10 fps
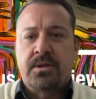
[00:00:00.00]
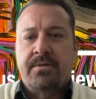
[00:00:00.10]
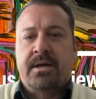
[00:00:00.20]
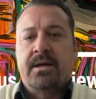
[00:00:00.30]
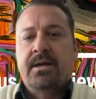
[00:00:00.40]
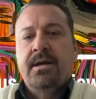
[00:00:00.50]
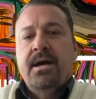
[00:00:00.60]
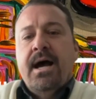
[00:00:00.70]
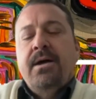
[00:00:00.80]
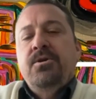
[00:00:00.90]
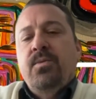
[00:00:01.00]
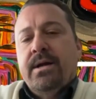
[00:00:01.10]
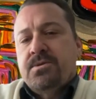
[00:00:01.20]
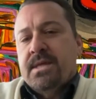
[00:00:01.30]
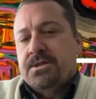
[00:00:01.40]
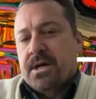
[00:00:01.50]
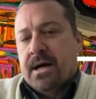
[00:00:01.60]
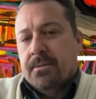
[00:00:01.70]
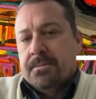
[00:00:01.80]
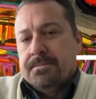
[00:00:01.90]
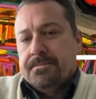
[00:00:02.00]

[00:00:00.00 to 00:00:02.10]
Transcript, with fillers: living how do you answer that child